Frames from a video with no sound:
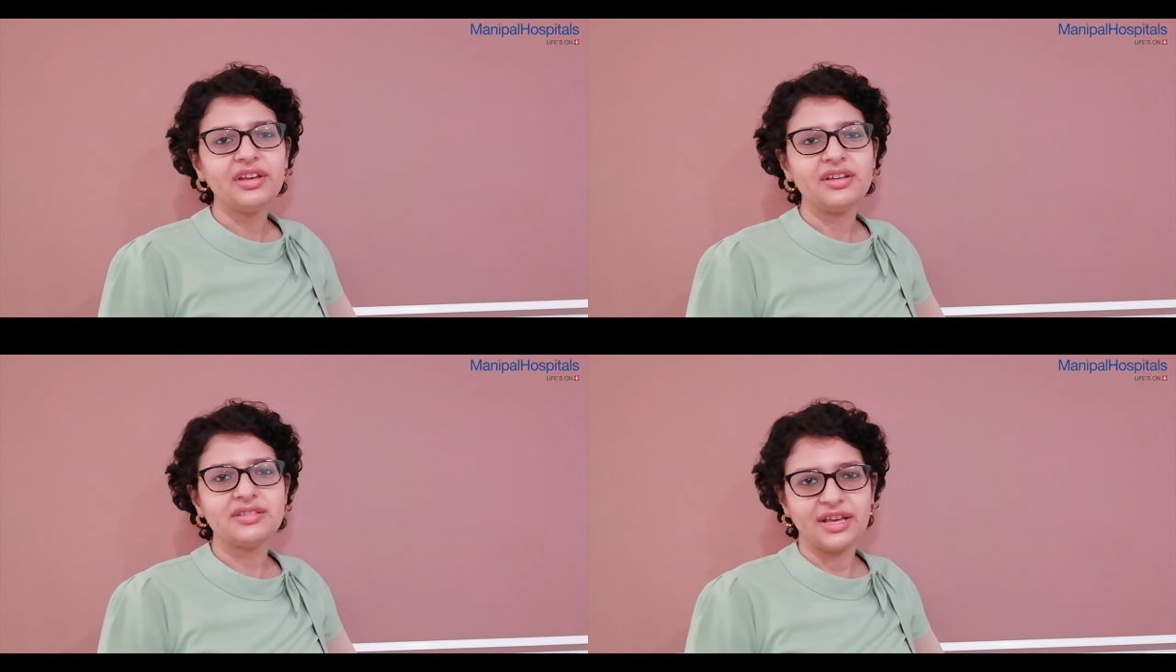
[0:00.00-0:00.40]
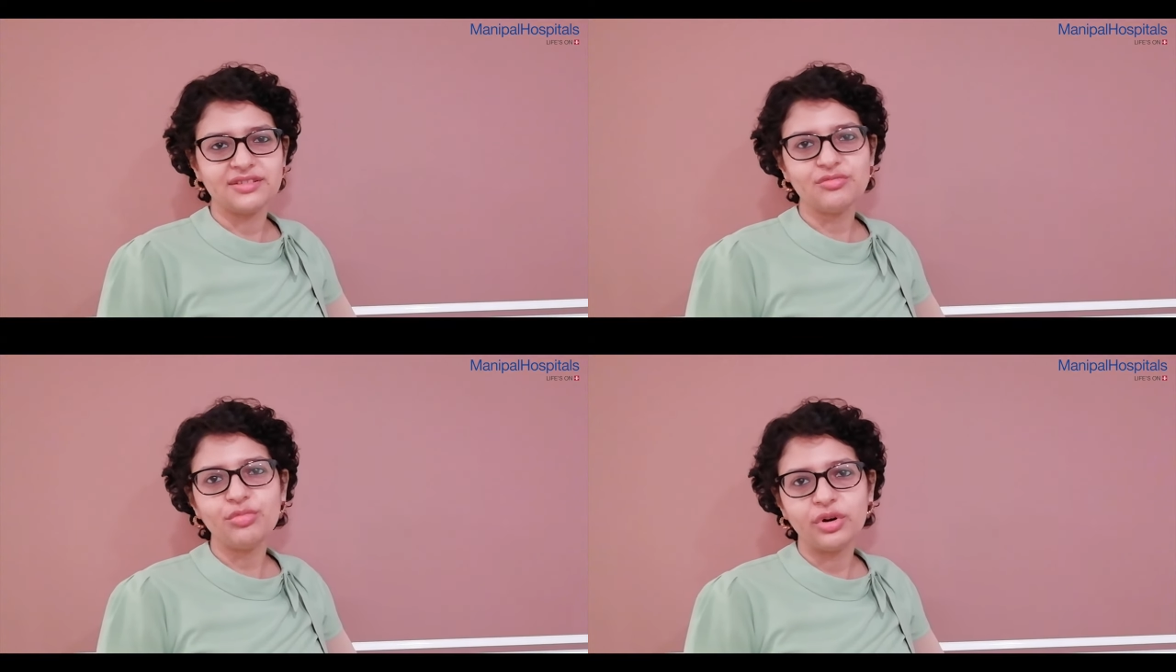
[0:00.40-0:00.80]
is
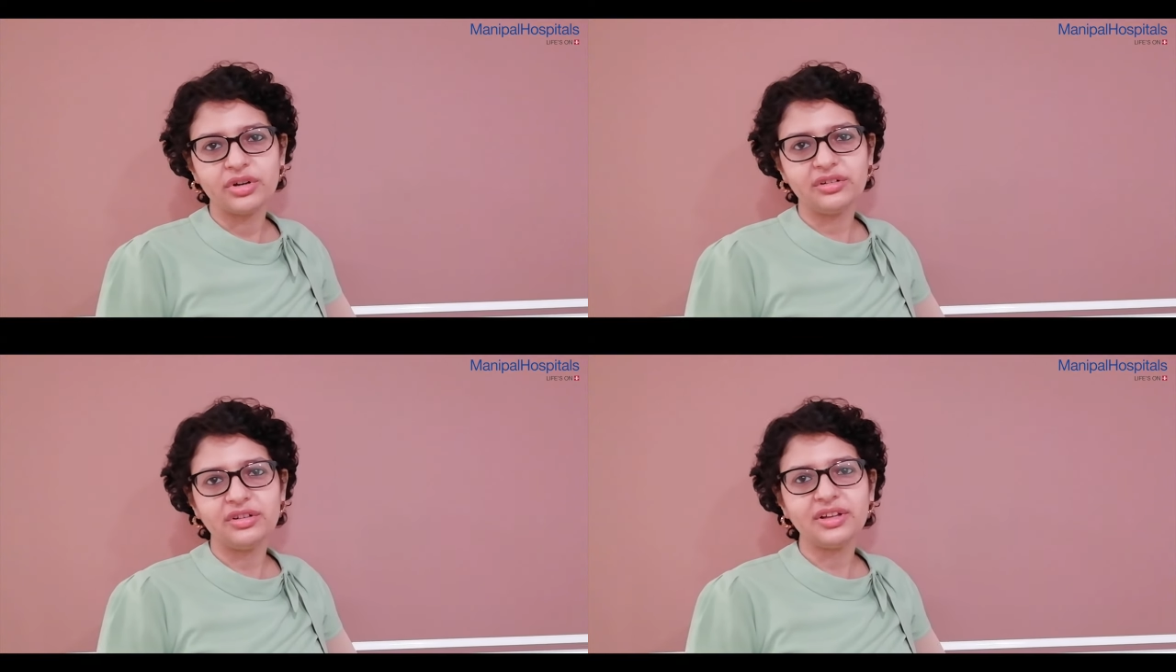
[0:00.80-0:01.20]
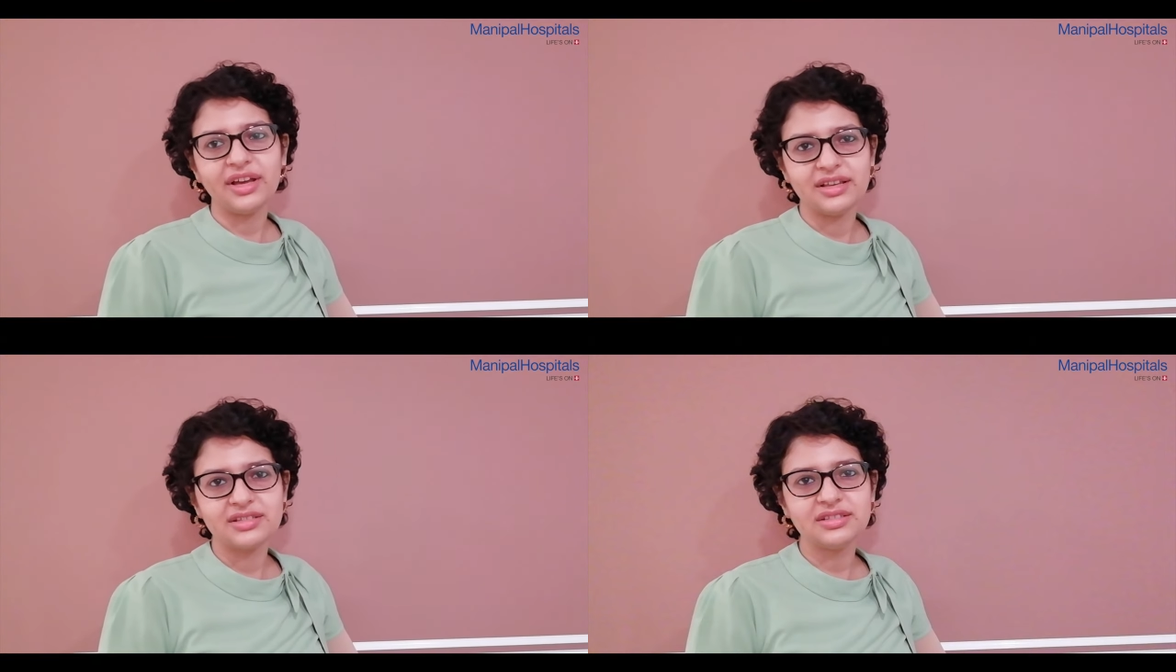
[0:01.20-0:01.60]
as important
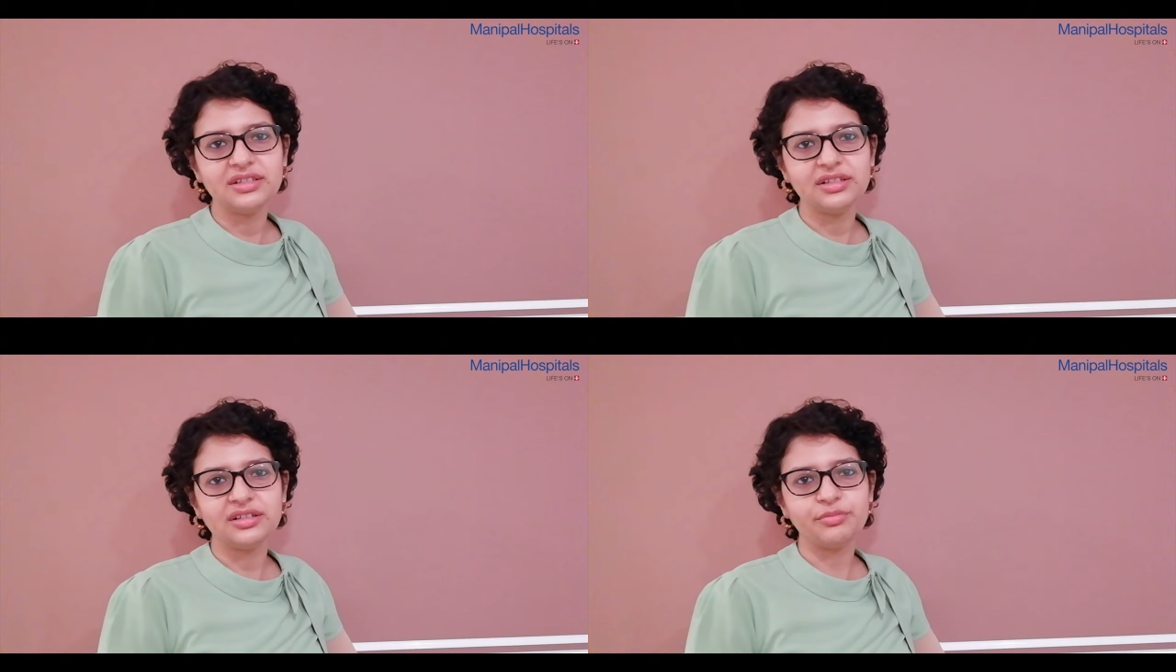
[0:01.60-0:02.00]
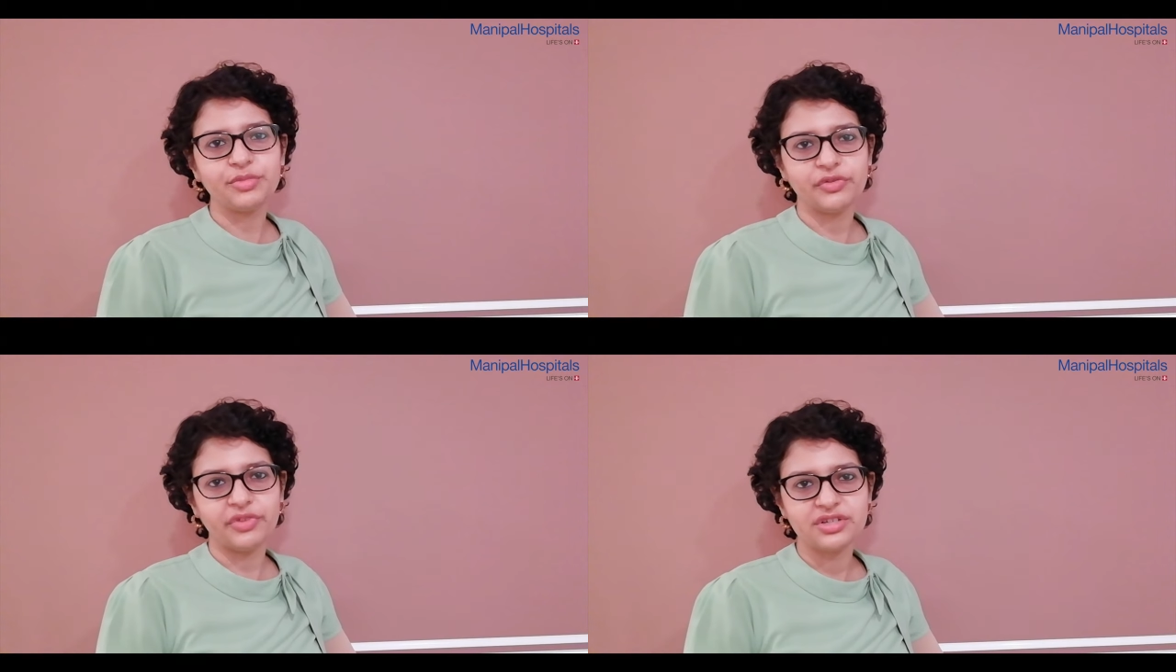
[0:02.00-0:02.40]
as the
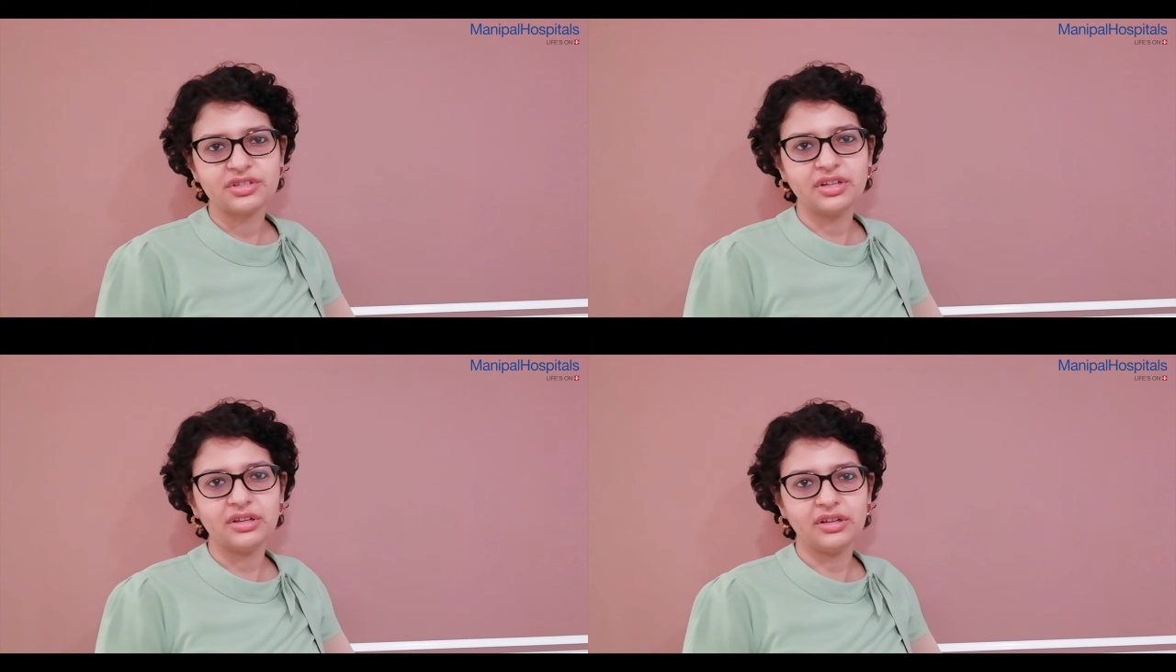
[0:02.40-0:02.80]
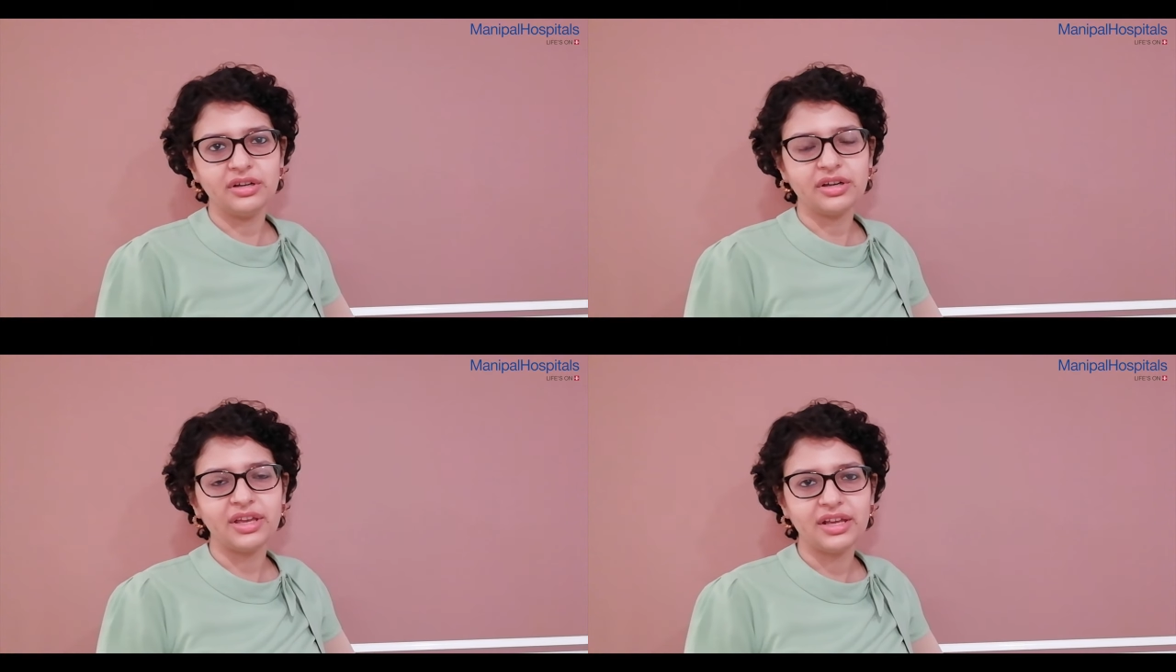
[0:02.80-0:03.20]
professional
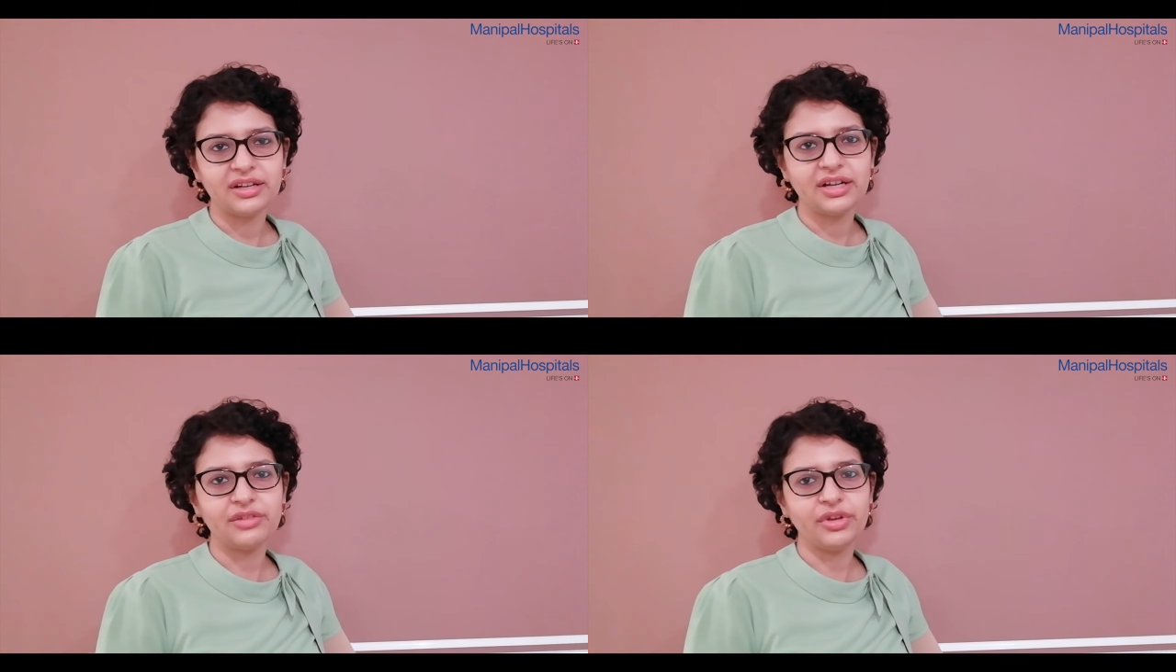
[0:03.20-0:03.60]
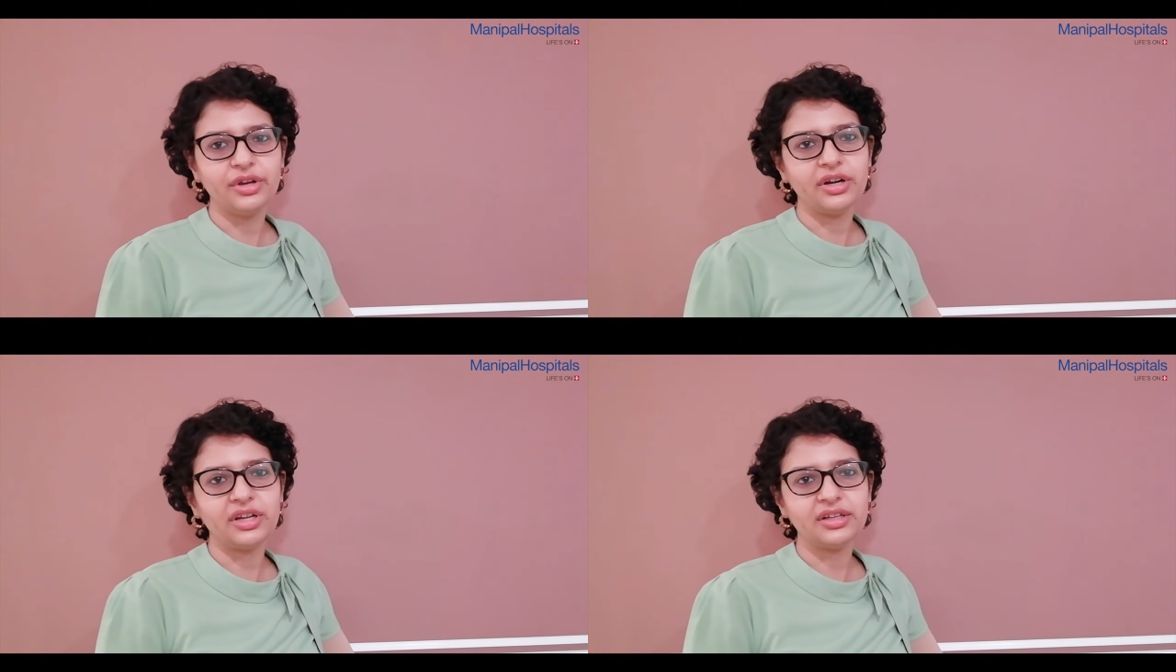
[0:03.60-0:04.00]
uh, care that we
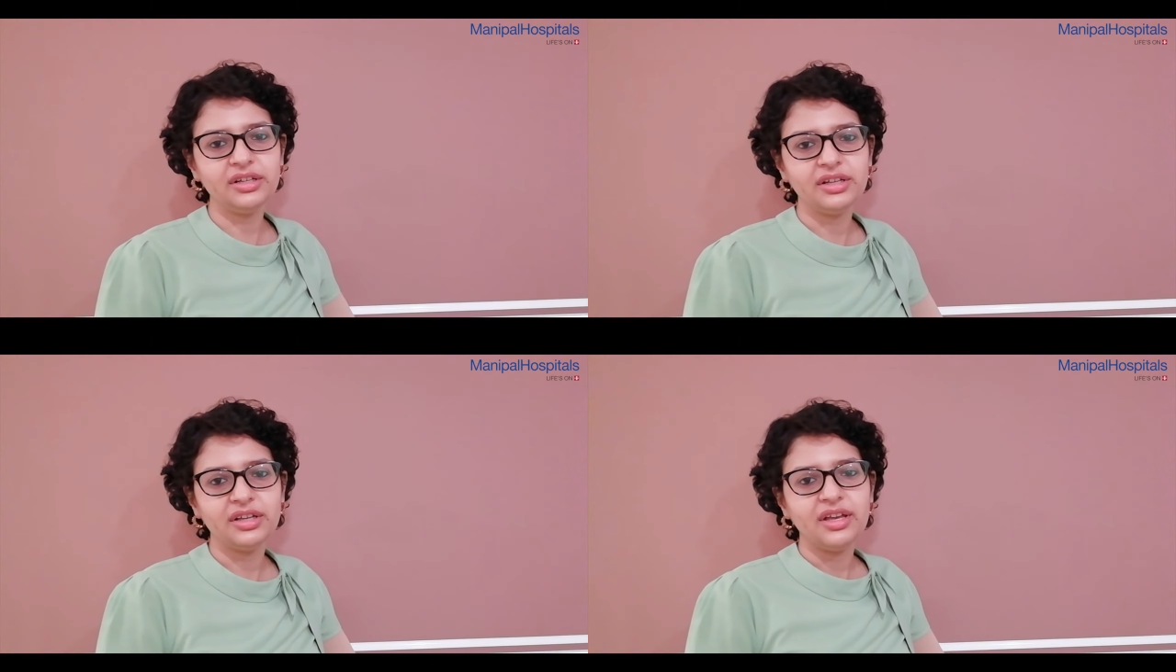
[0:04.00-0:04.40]
got here.